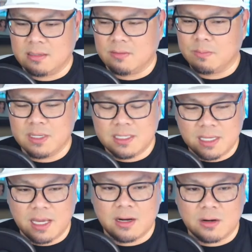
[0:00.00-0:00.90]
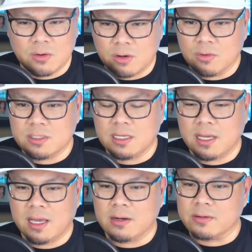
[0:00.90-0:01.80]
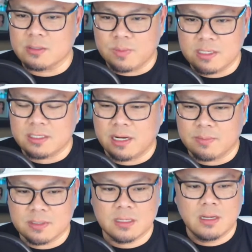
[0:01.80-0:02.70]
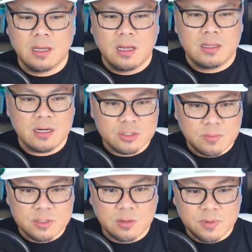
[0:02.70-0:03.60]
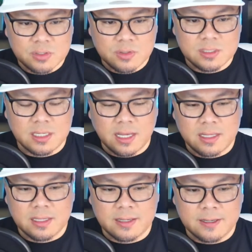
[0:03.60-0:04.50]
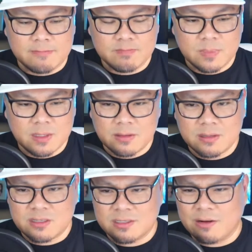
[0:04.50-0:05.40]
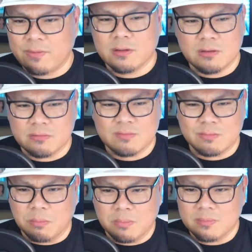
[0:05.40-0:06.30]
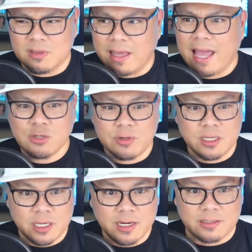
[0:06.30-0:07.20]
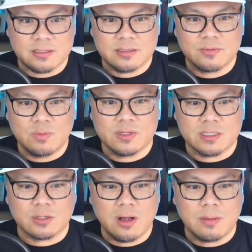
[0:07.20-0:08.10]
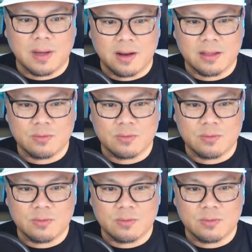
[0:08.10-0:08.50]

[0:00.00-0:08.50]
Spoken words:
PTA or OTA or speech therapist, there's so much opportunity. And several, actually years, we were just talking about it.